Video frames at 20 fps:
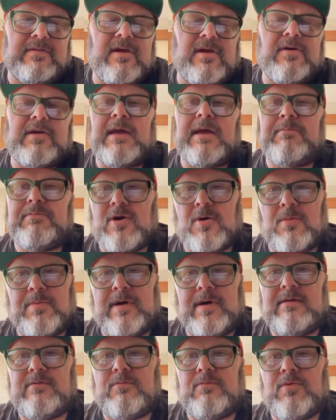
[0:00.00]
Okay, no,
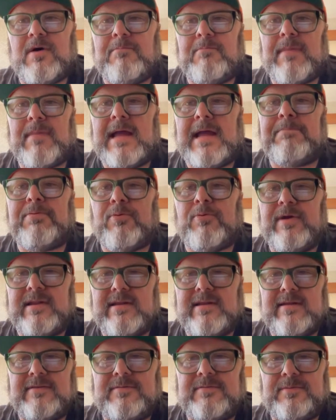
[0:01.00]
but what my
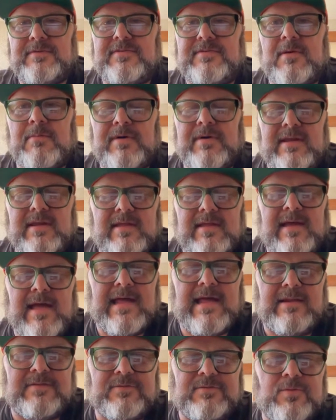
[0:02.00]
point is with somebody
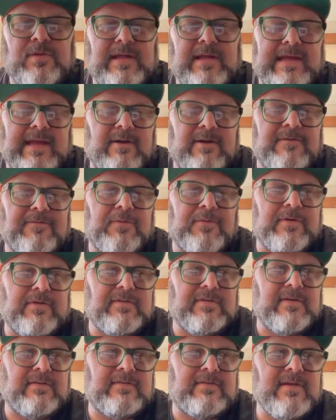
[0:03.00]
at a school like Air
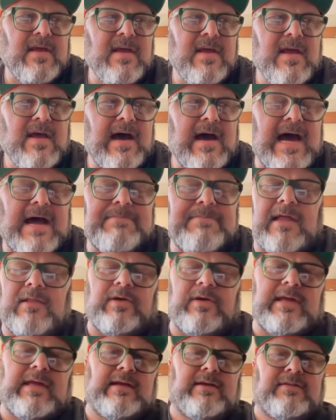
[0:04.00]
Force is I'm not
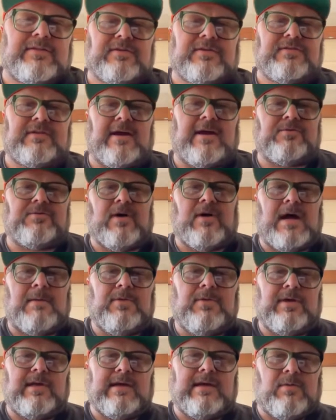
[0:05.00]
looking at their schedule.
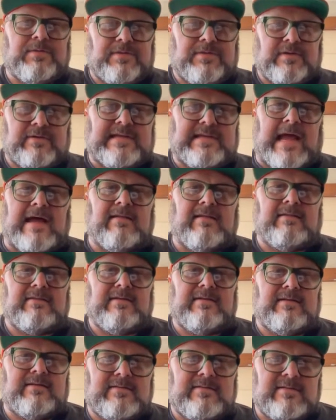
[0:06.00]
I'm looking at what their talent
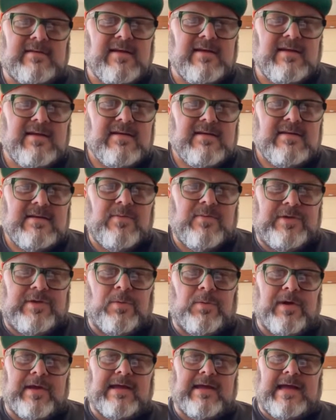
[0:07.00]
is. And when
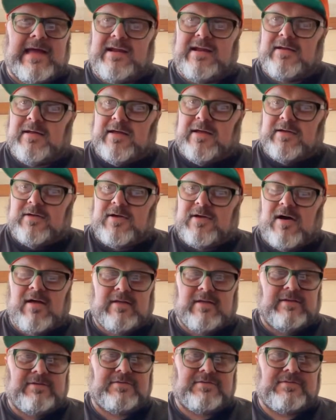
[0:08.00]
you're working at a
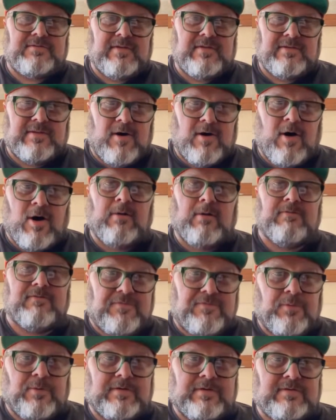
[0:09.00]
college, the
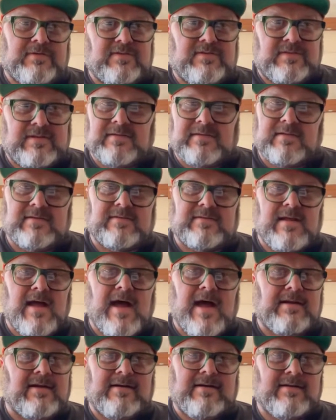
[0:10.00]
armed forces, this is
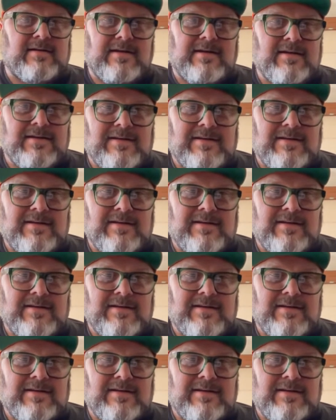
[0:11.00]
not